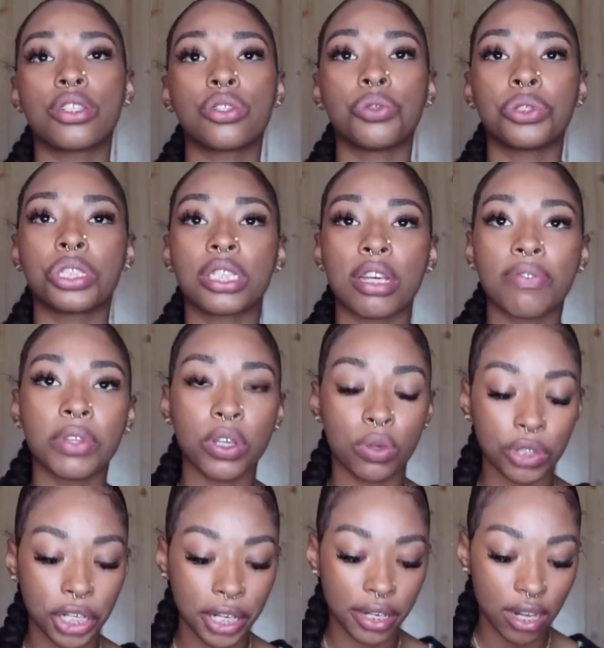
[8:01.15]
So you should definitely go
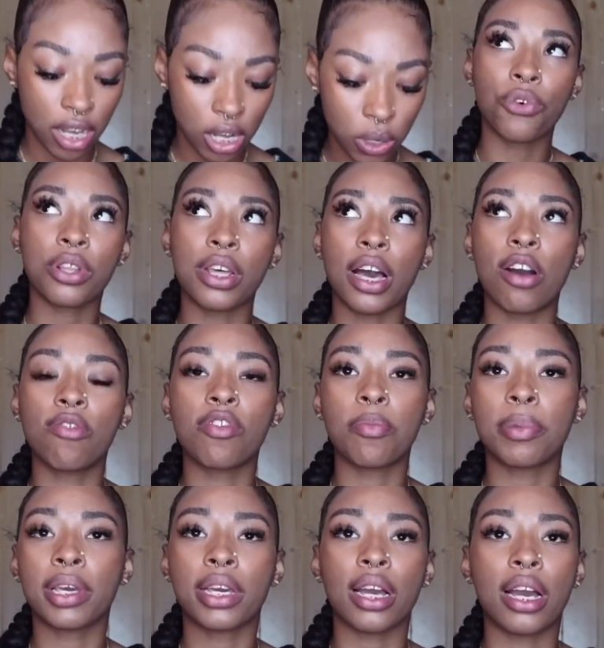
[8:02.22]
check it out. For the outfit
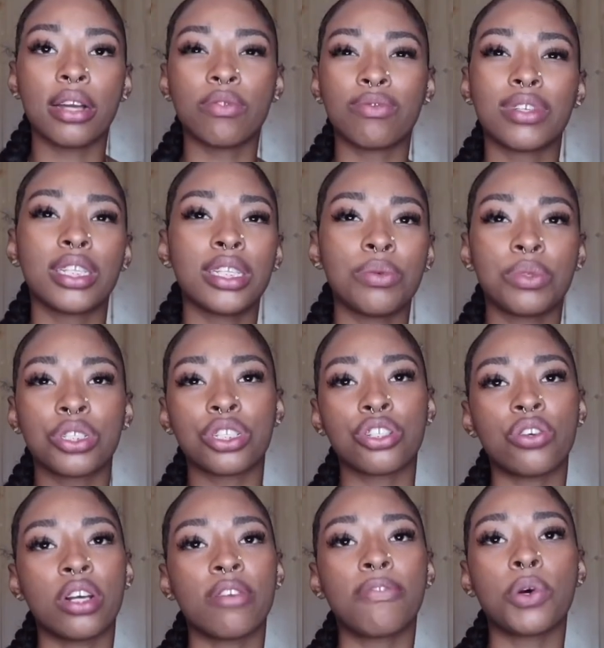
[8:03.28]
pick, I really was just
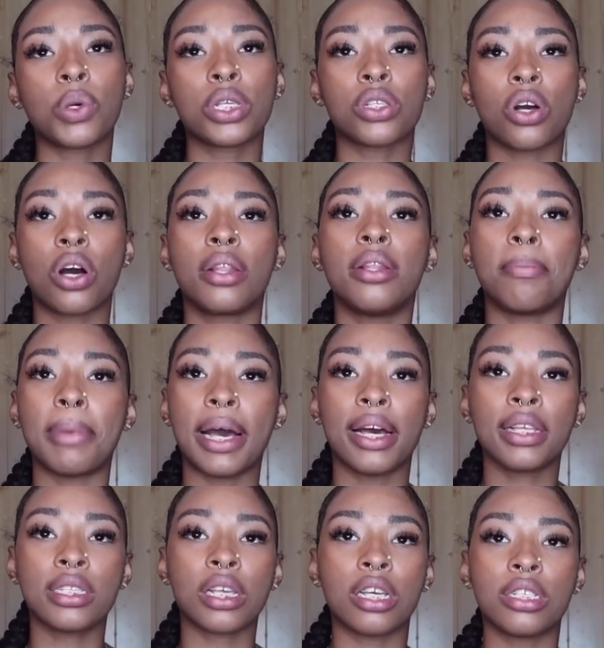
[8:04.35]
trying to focus on the
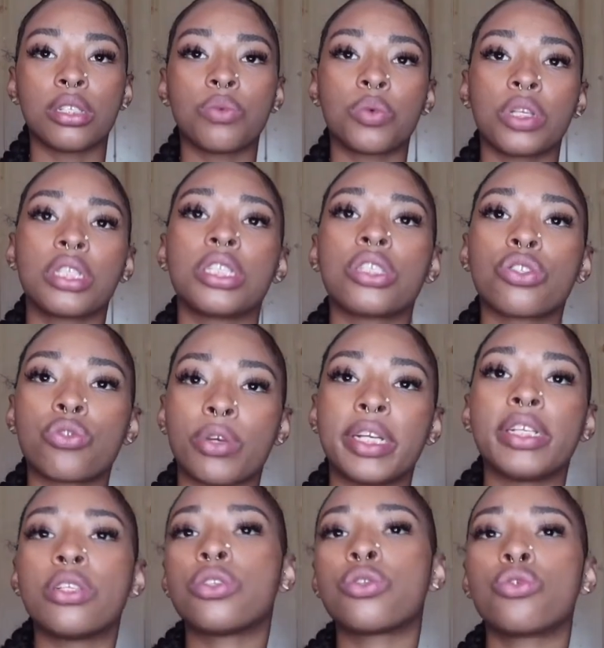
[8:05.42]
mask. I did wear this gray
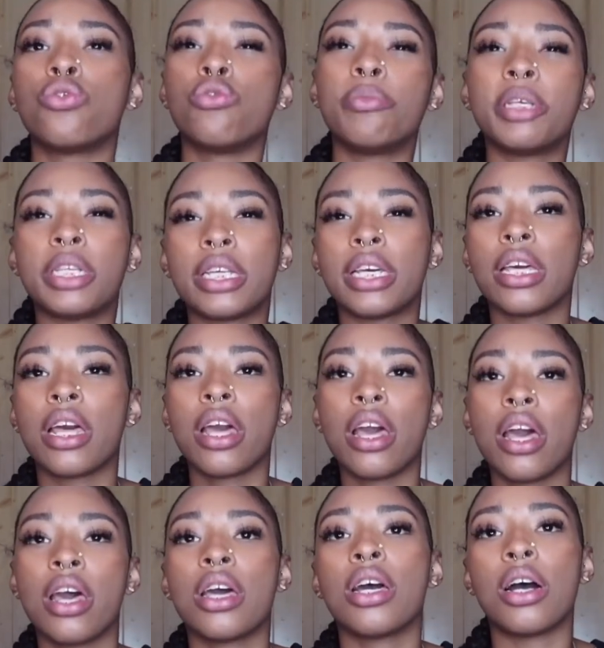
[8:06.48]
scuba knit
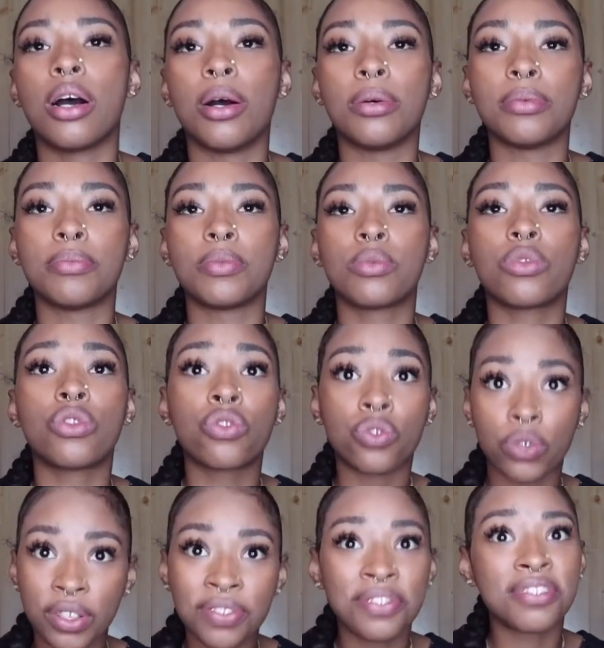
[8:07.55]
um,
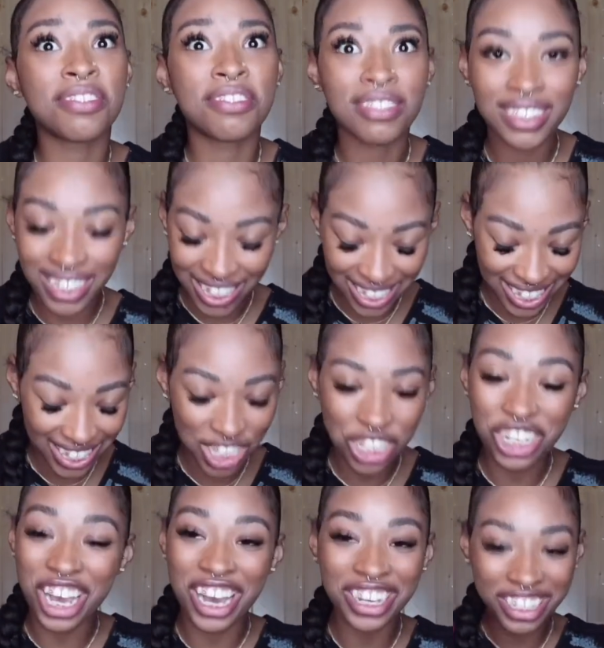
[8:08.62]
thrifted
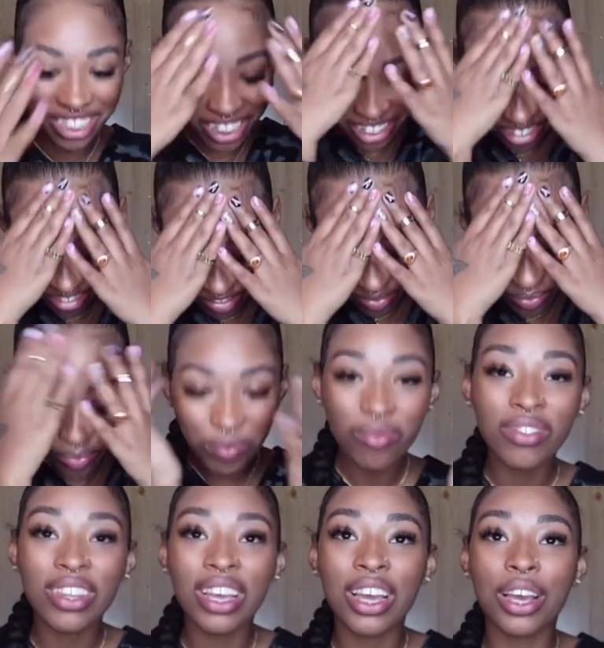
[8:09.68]
jacket
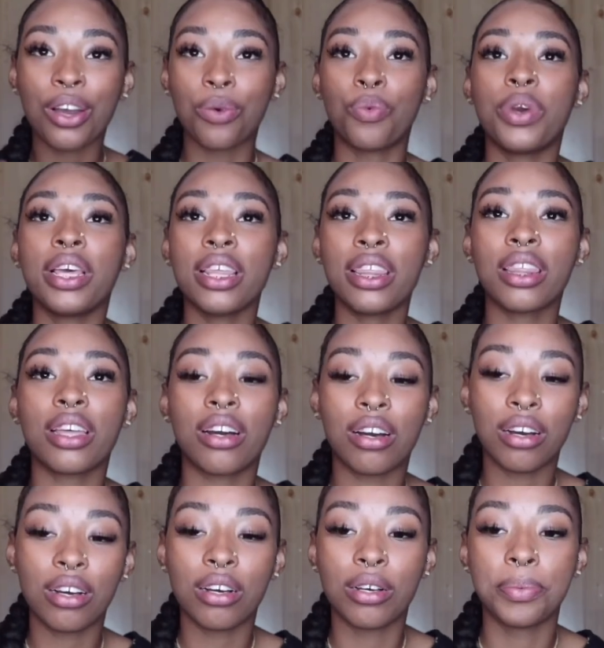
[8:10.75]
with
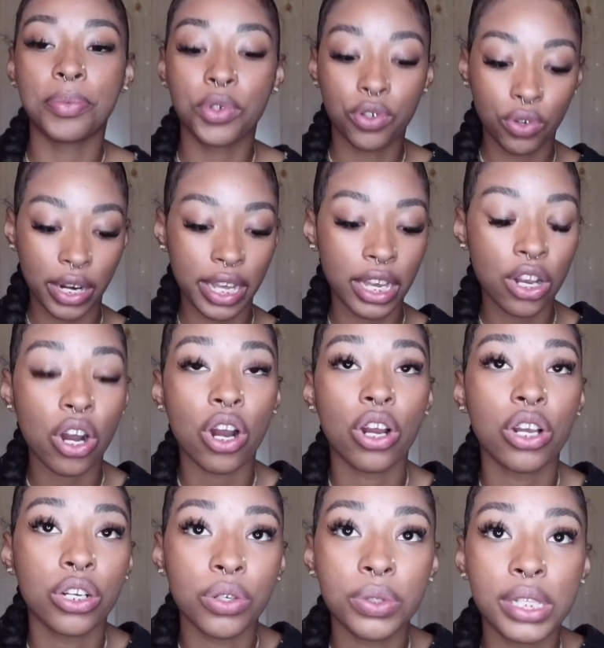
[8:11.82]
um, gray
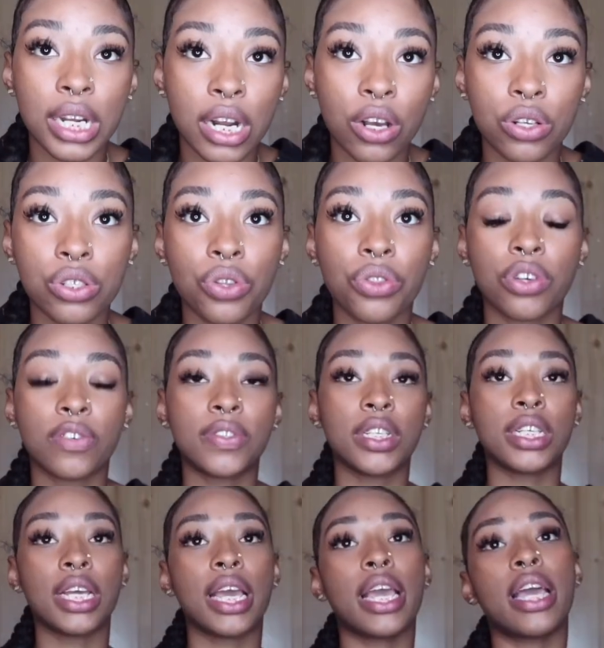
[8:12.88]
cargos that I also thrifted
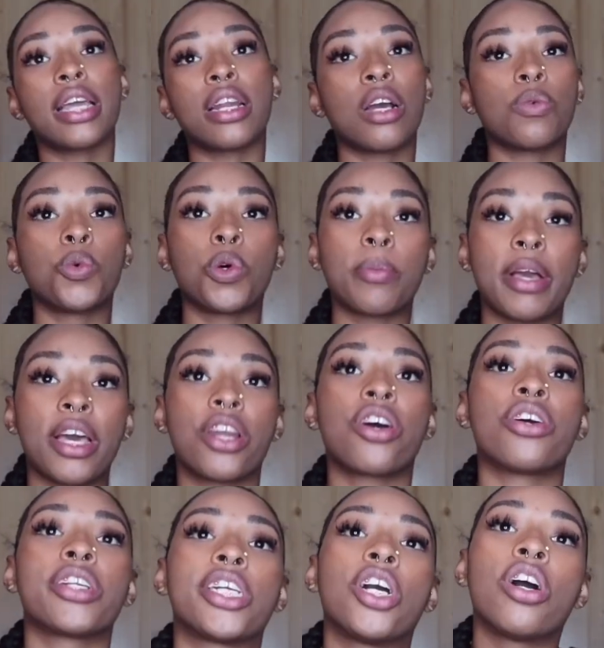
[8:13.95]
and I wore my Ed
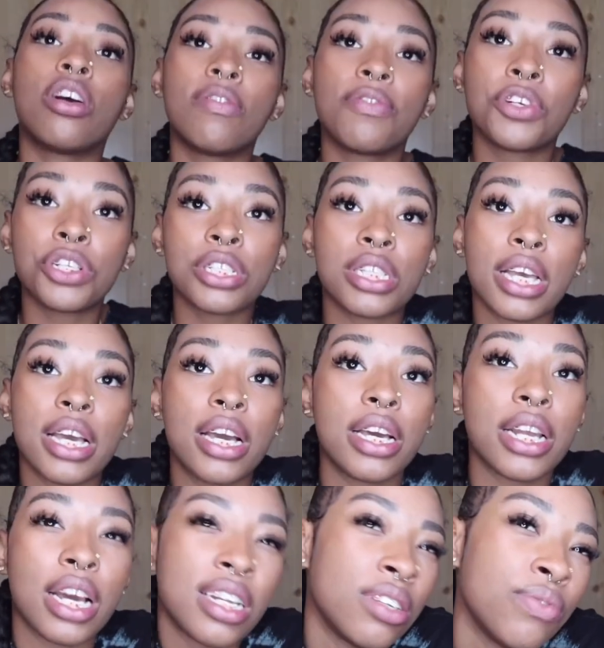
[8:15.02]
Hardy Converse and
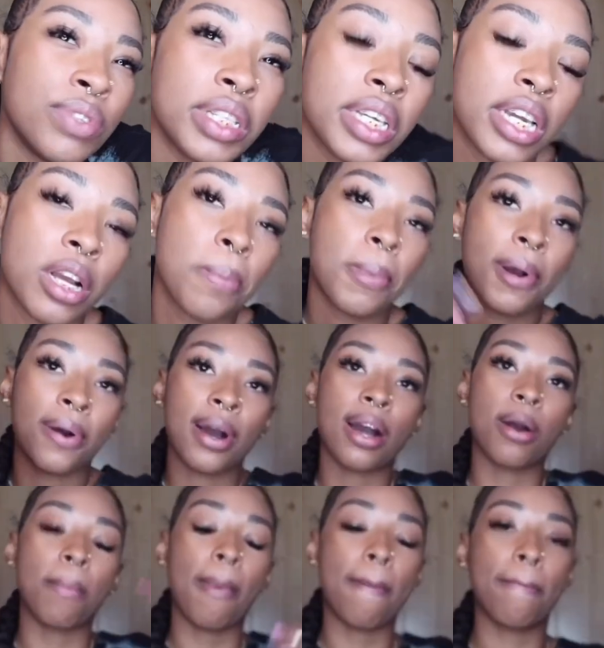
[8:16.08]
I didn't really care about how
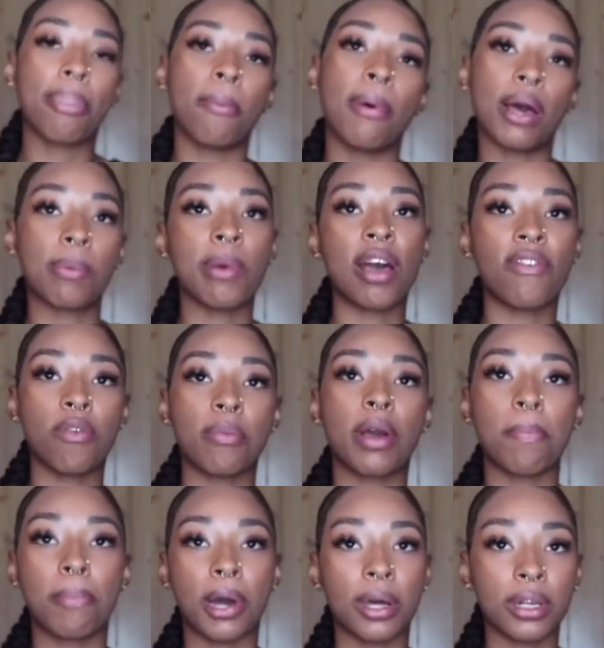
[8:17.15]
the bottom half of my
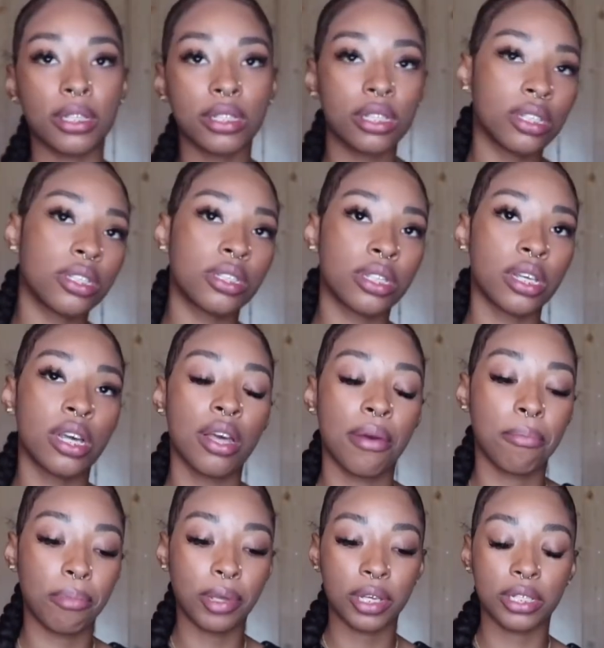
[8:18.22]
body looked
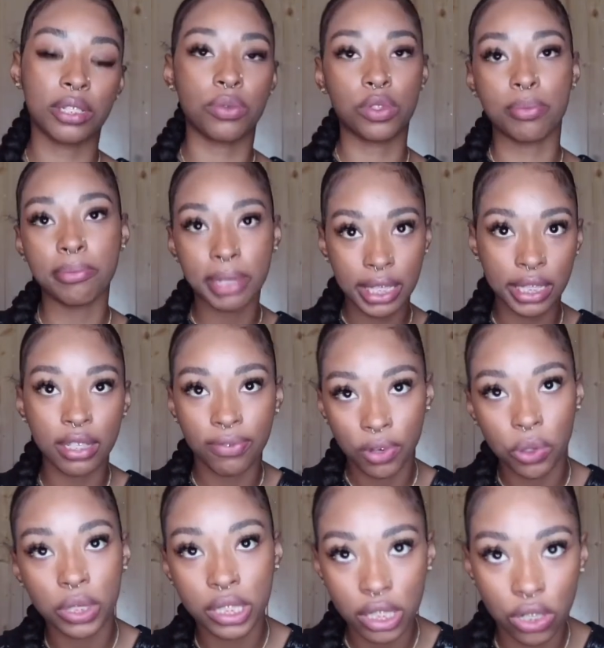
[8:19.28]
because it was mainly
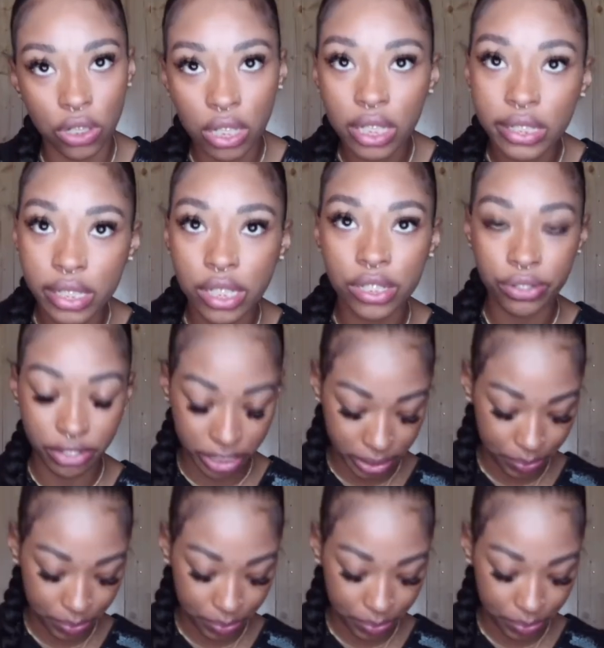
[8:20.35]
focusing on the accessory.